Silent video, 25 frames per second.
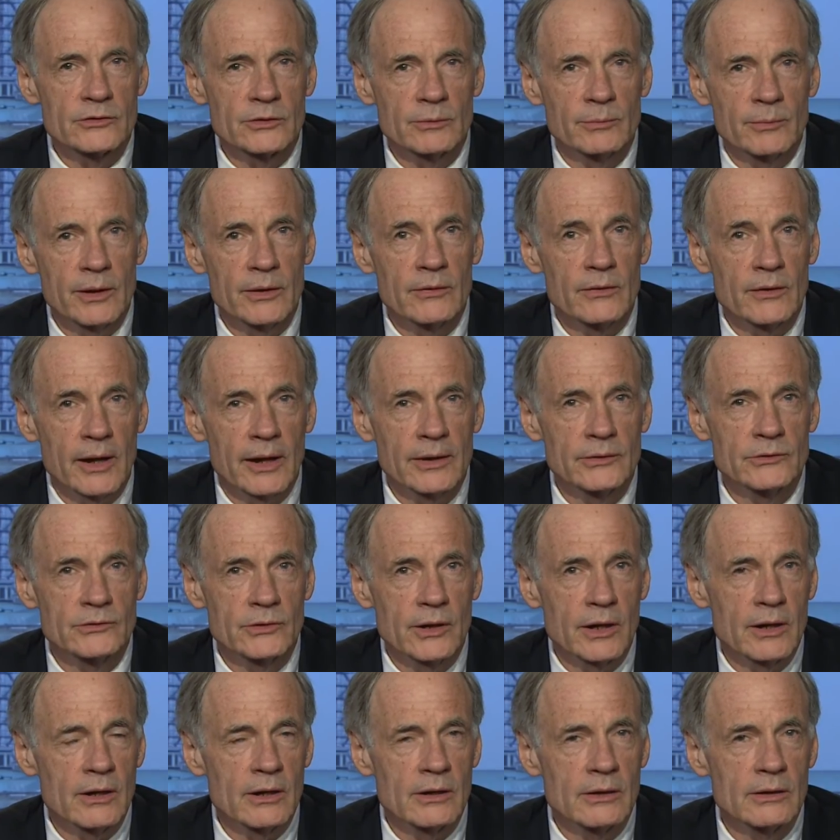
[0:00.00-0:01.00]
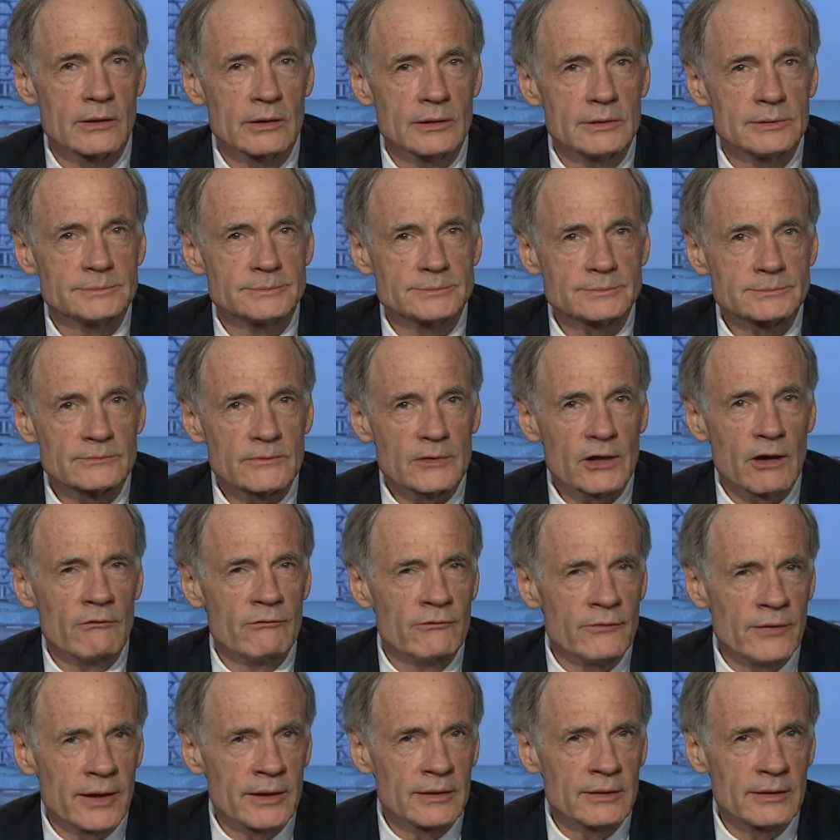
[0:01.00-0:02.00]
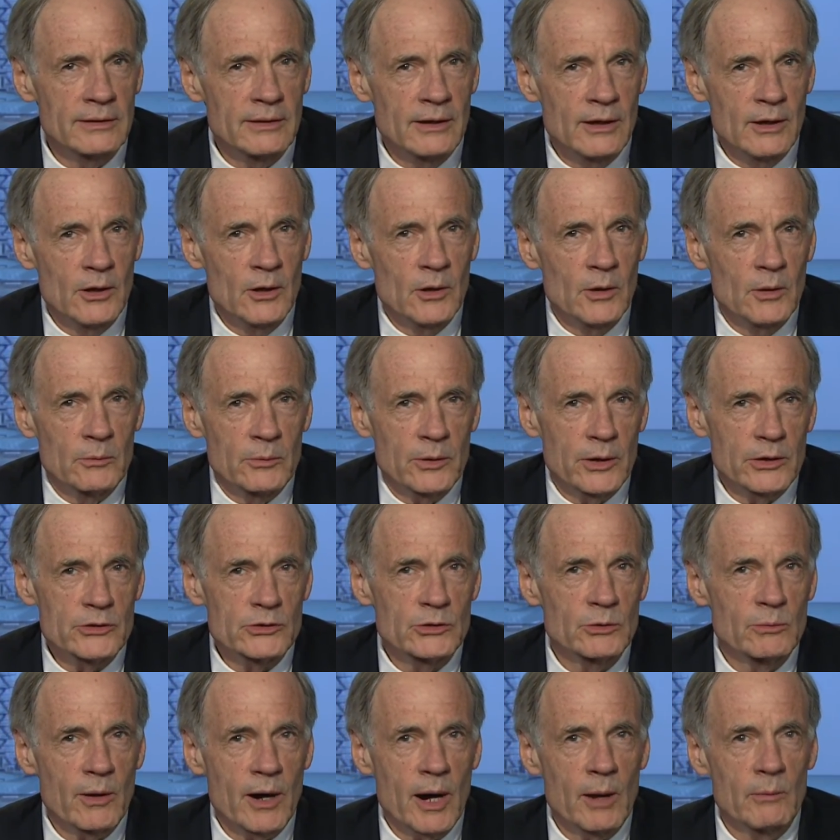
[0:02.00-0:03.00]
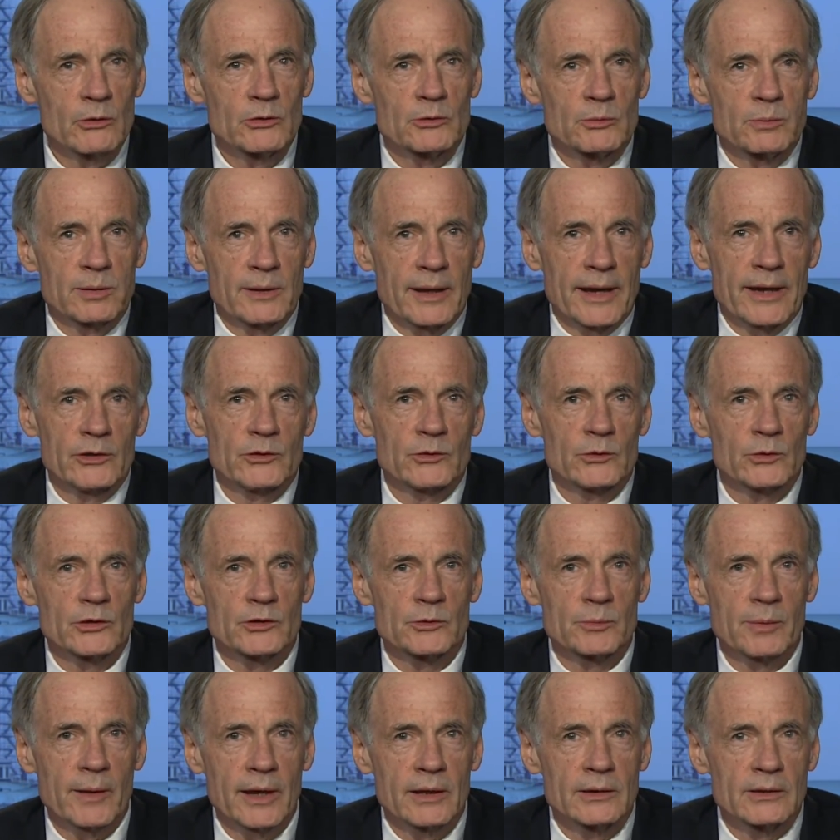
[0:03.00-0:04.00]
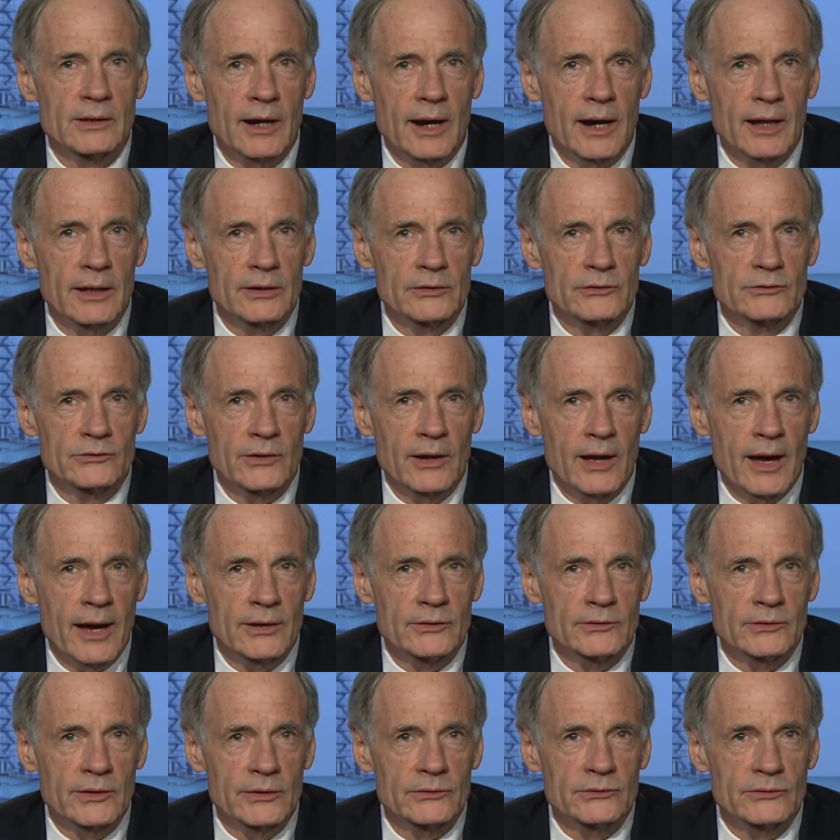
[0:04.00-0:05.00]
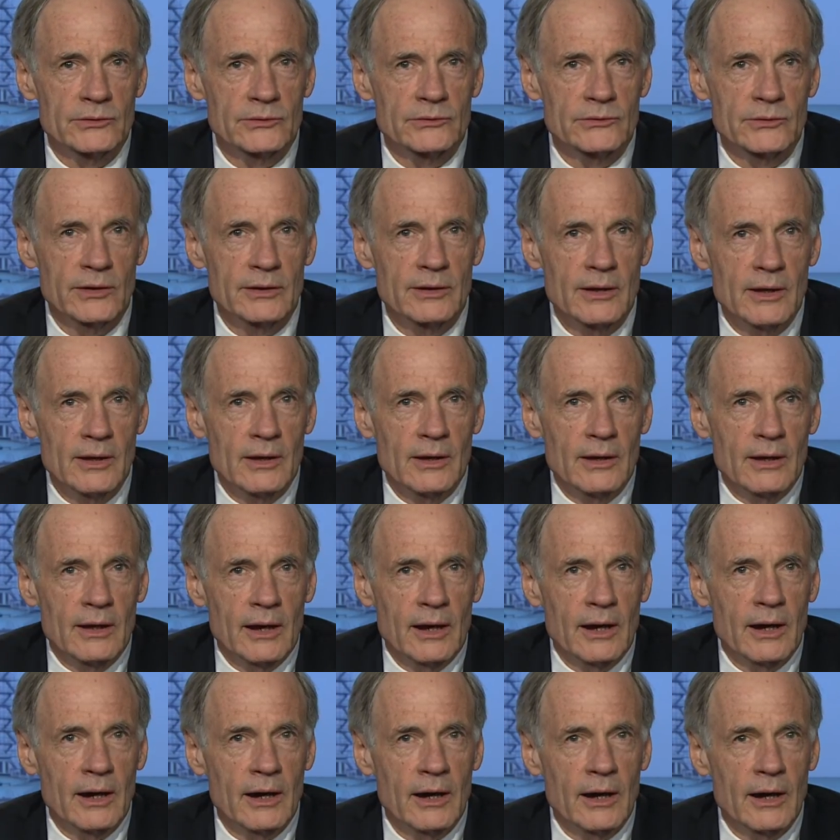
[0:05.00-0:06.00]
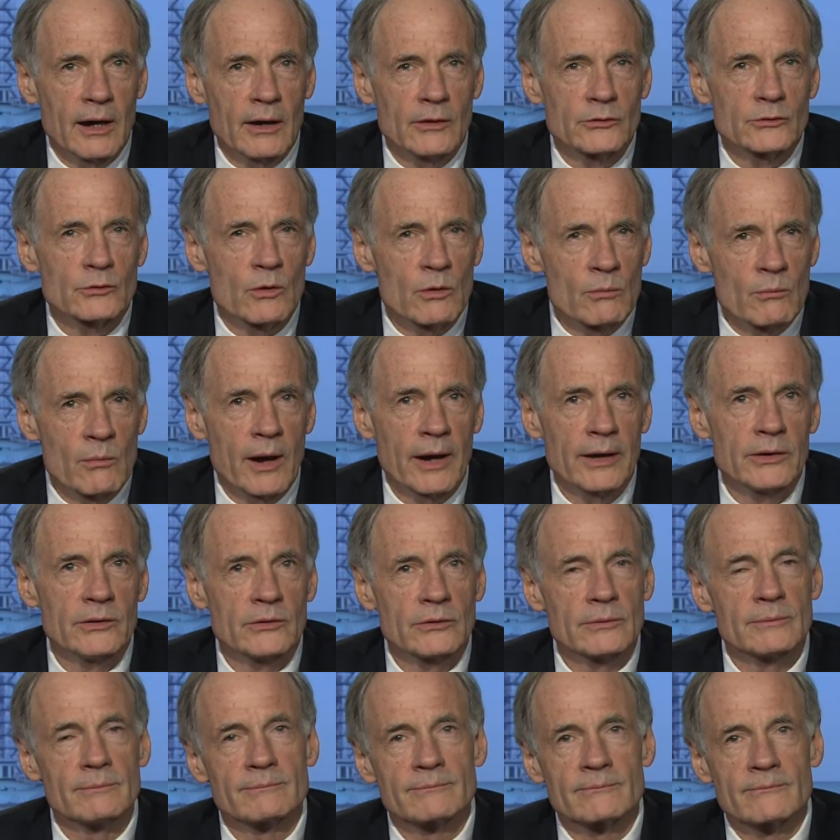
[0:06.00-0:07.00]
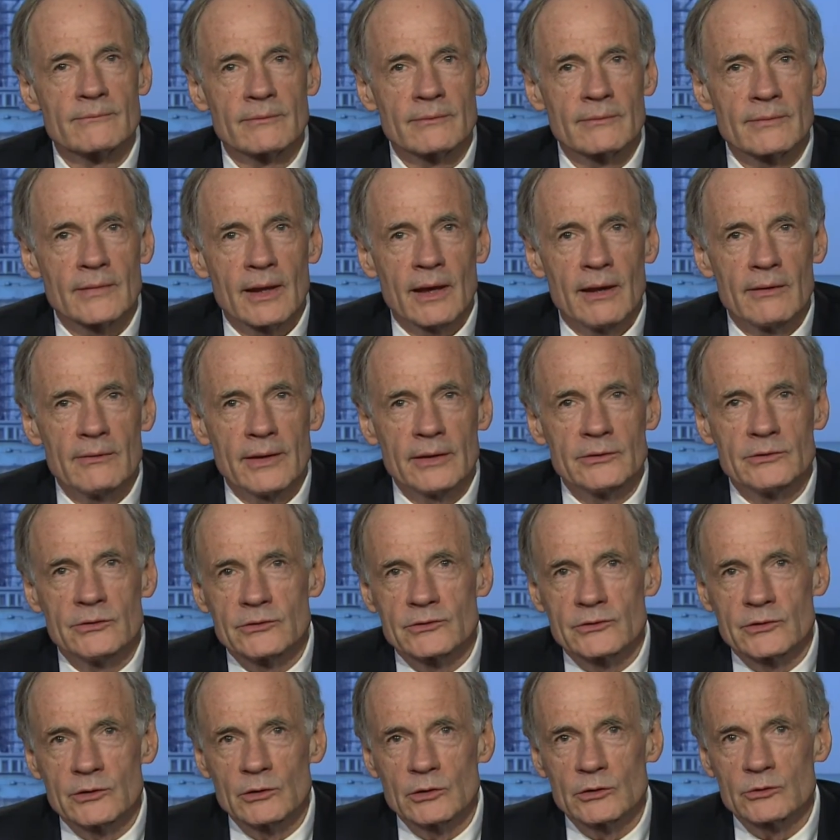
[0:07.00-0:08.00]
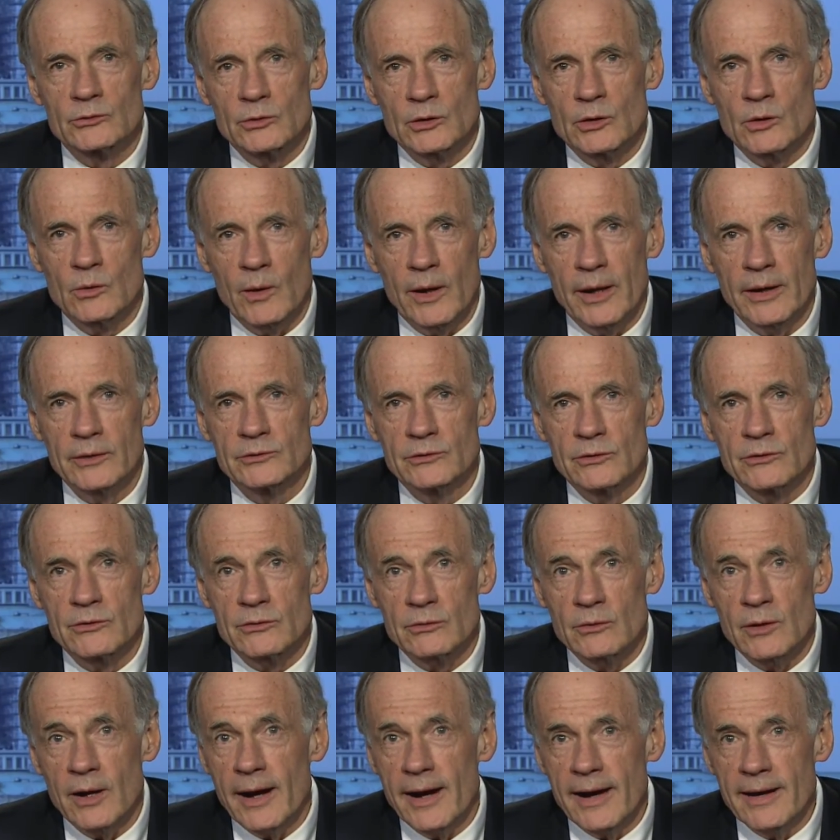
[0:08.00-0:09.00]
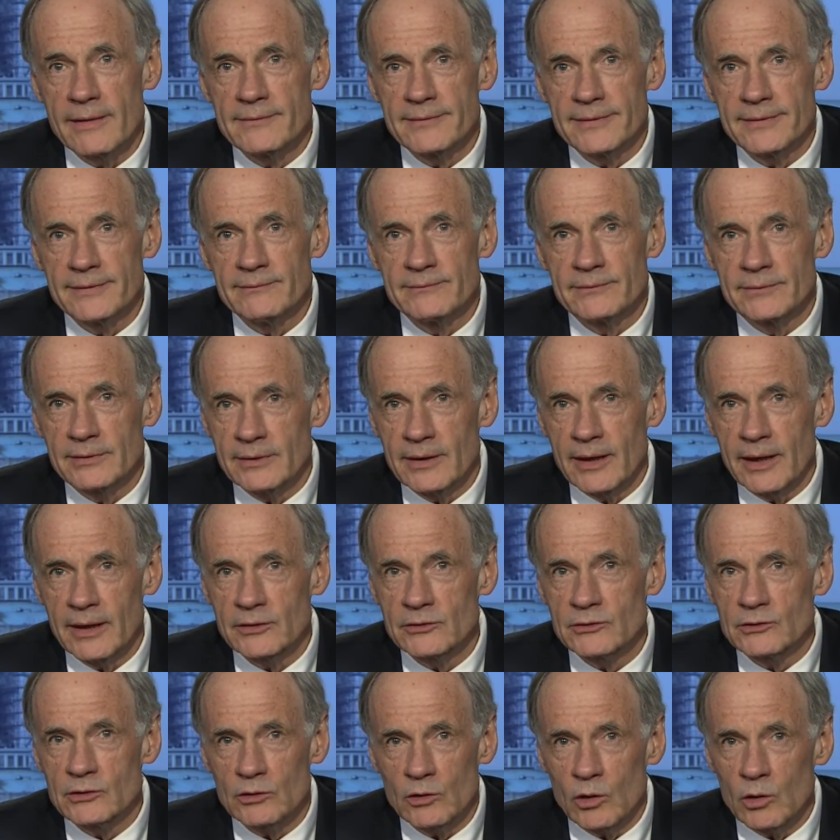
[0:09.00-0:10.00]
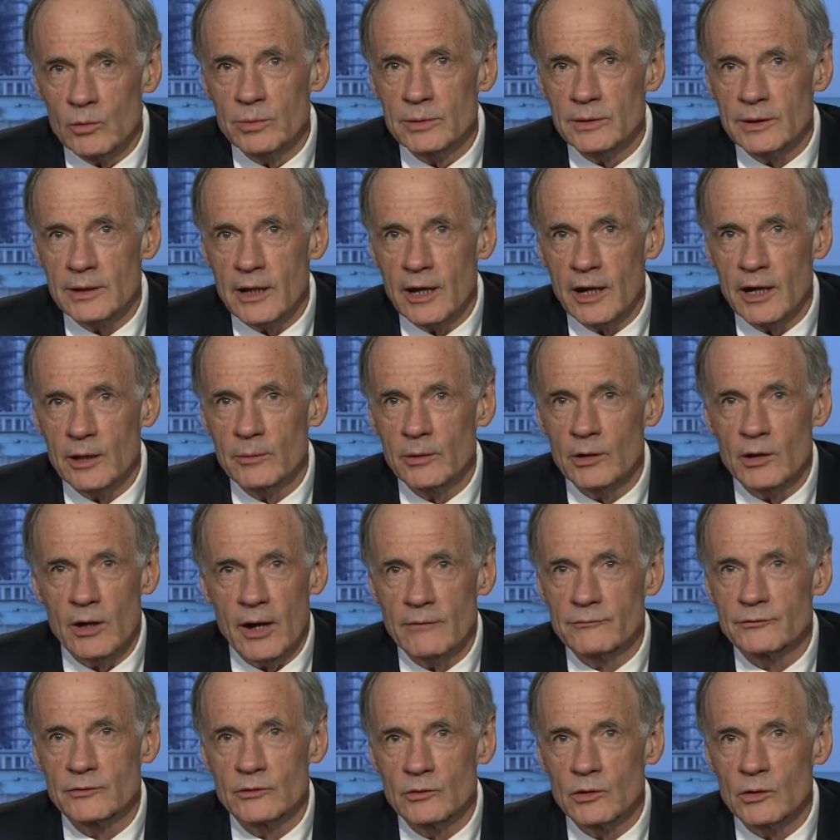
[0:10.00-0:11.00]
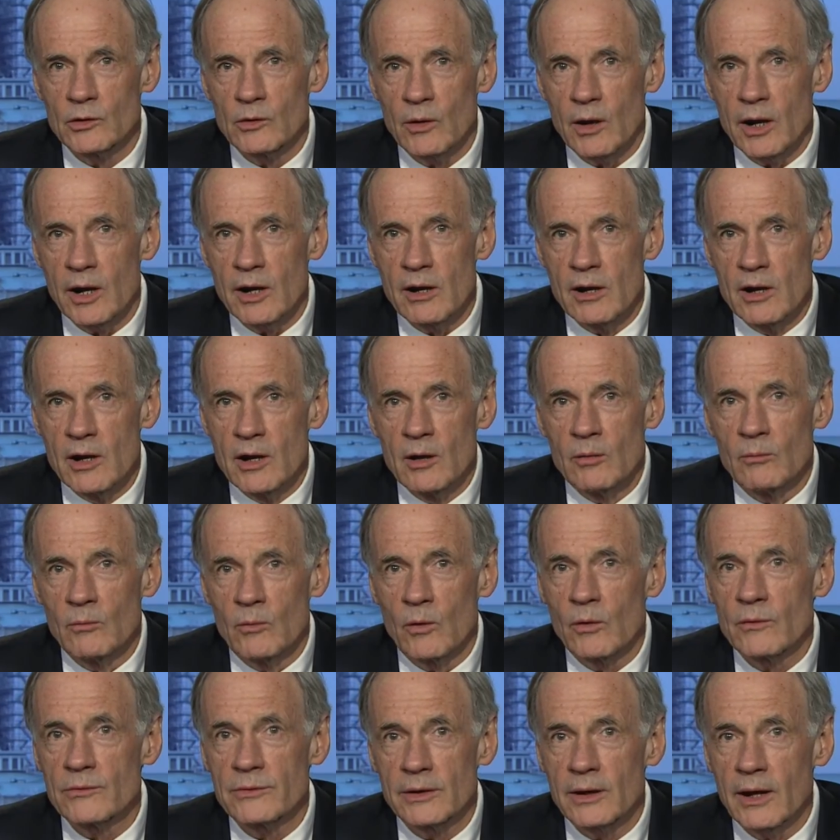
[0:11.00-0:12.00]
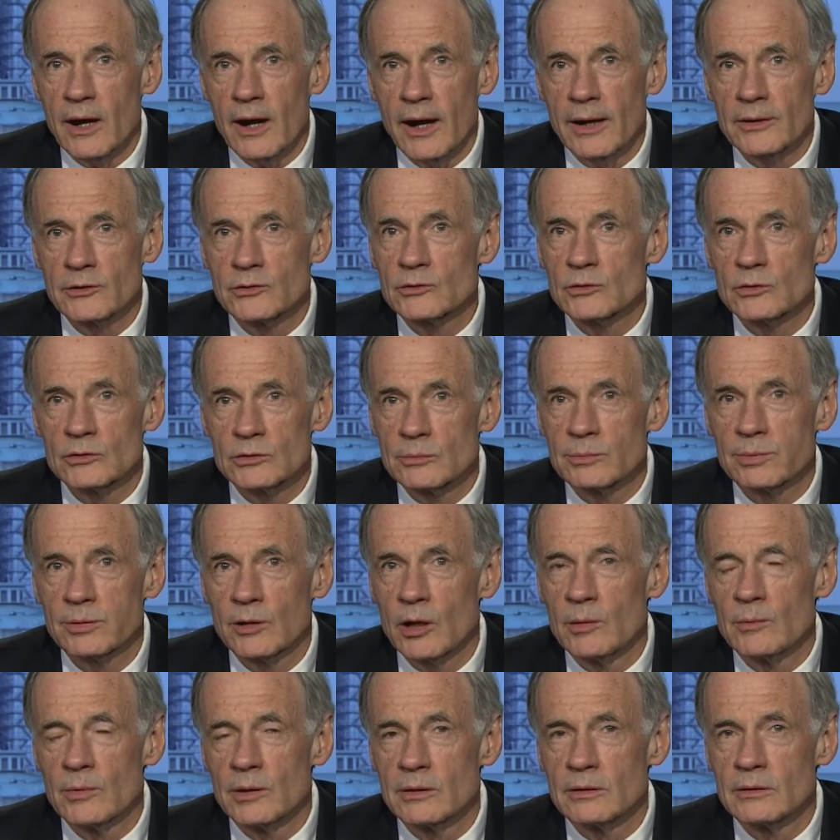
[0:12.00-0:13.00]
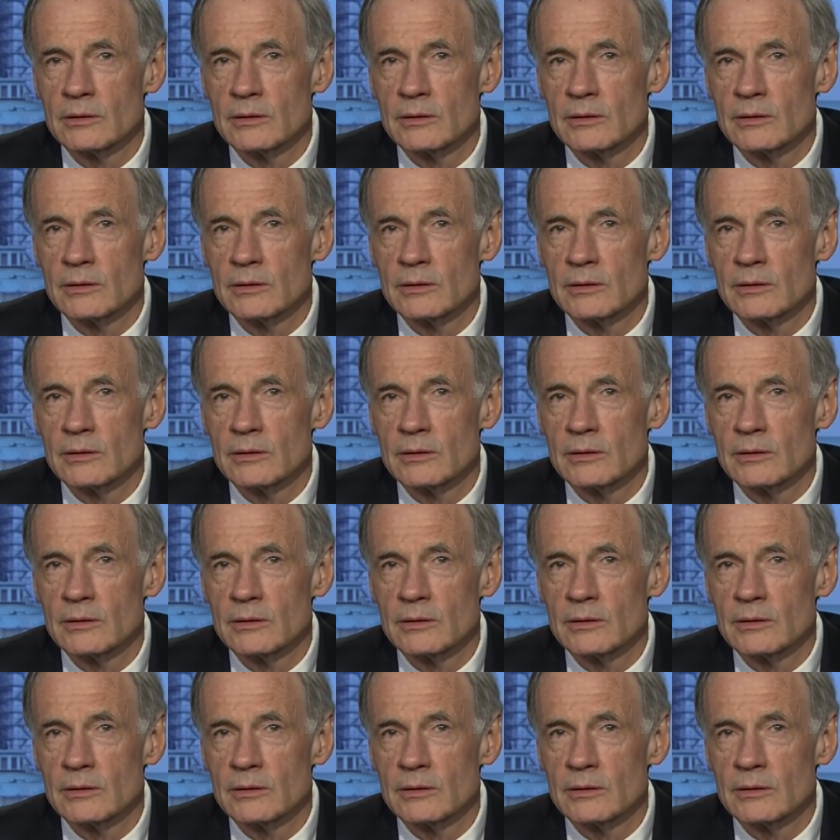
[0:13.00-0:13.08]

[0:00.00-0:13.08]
Committee that I chaired. Finally, President Obama's plan to expand college access is as a reminder that the skills required to thrive in today's global economy often require more than a high school diploma.